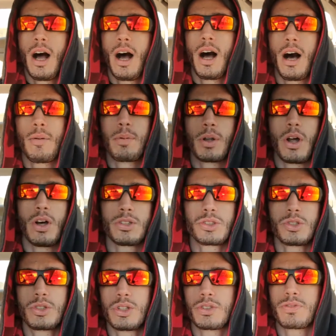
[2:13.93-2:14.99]
but
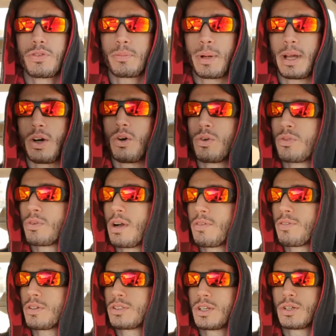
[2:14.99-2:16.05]
also just for my own
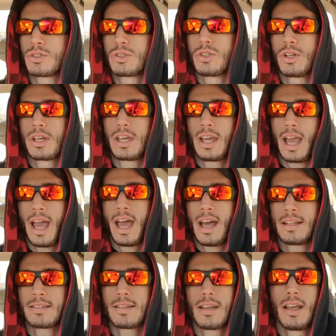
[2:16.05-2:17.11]
reference, I was looking
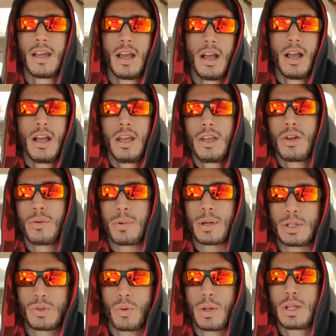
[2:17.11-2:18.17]
at,
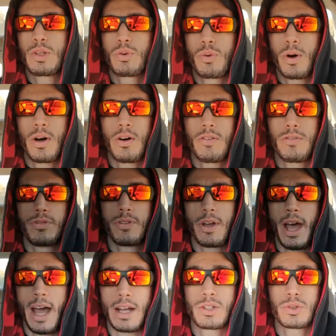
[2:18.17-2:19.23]
my
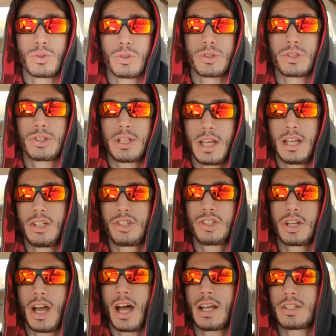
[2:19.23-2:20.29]
2012 actual stage
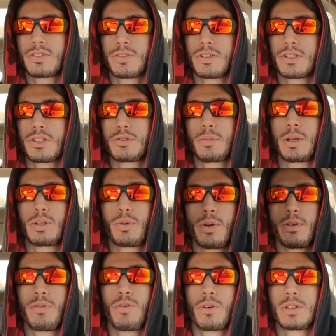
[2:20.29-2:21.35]
shots versus my
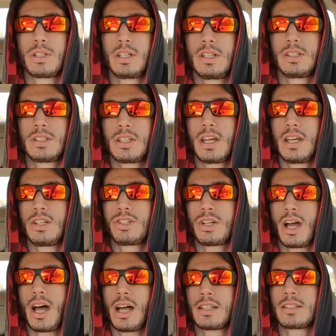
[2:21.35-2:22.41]
2014 stage
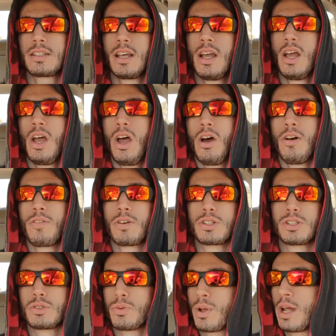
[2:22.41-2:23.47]
shots
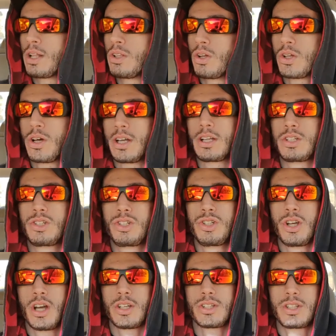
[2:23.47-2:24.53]
versus what I looked like
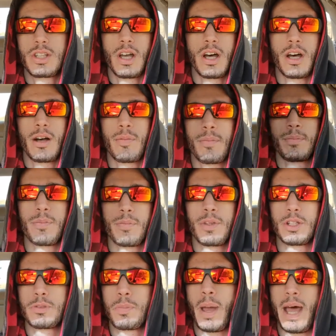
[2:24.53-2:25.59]
just
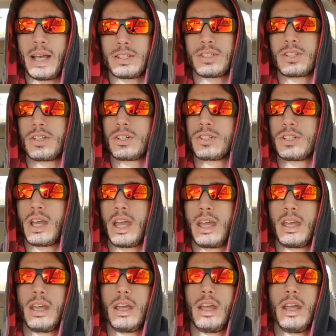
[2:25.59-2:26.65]
this past
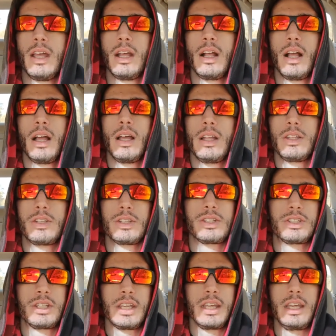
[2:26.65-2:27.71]
Thursday to
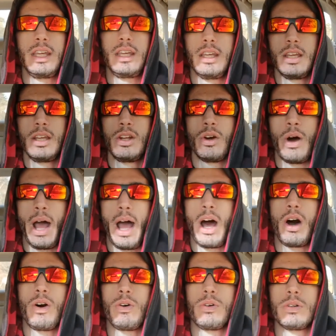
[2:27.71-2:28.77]
see,
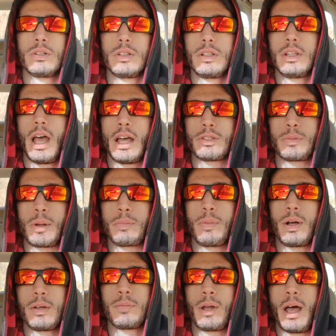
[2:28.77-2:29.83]
how has my
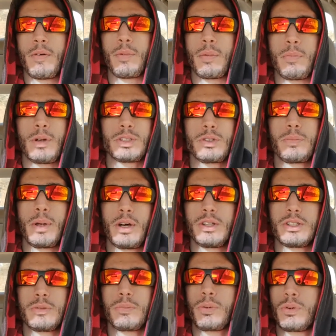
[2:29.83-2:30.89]
muscle
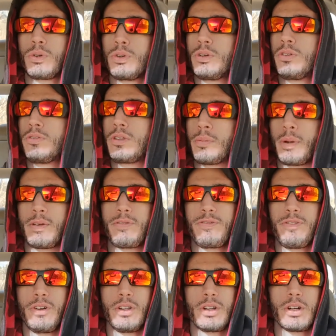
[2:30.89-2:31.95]
bellies improved? Am I
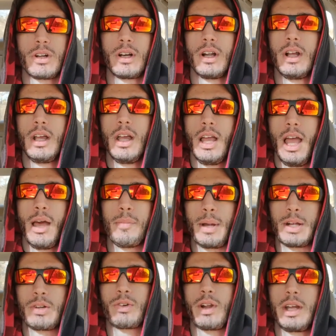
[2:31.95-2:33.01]
fuller? Am
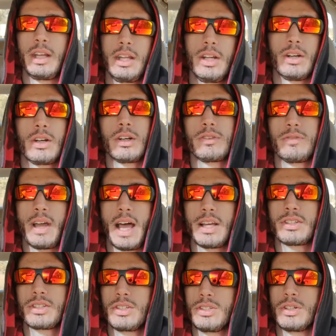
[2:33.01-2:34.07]
I grainier,
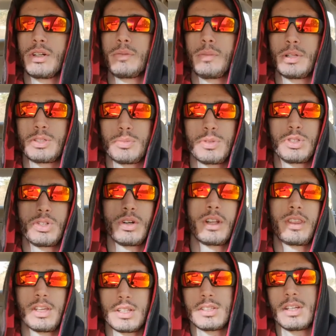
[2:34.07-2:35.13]
vascular, muscle
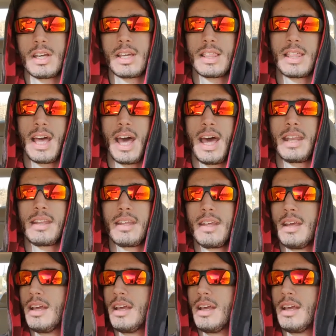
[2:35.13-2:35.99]
maturity, things like that?